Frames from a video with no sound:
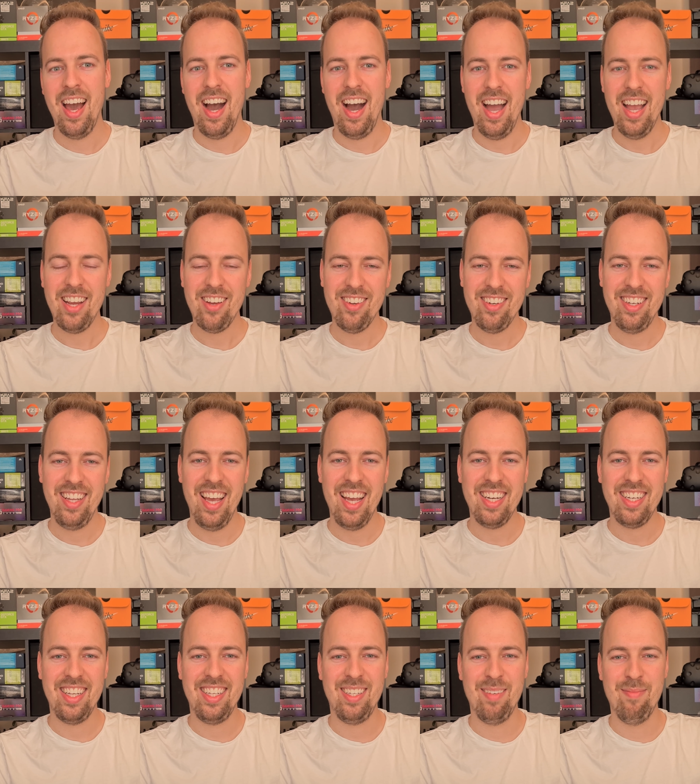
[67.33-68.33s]
Eye
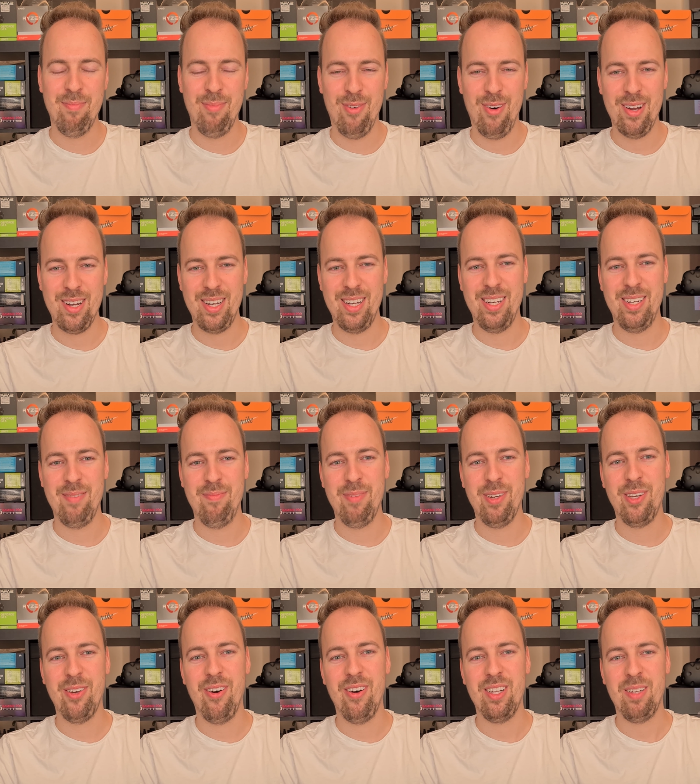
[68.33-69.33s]
contact is important
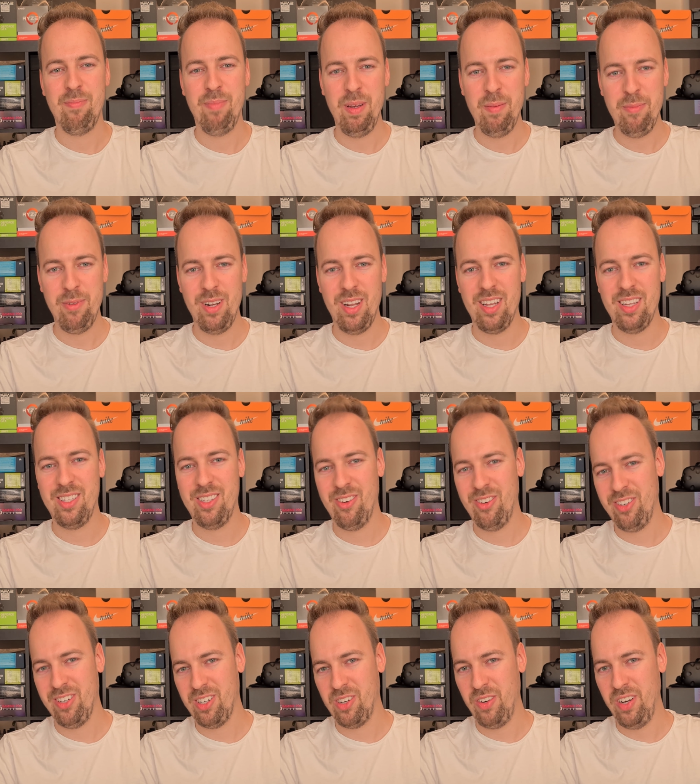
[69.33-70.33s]
because people are
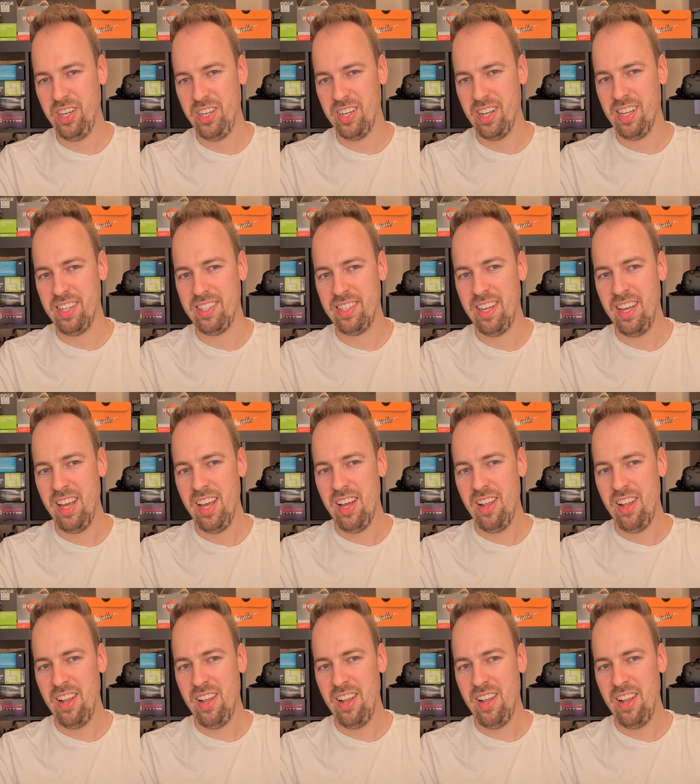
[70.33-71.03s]
social creatures.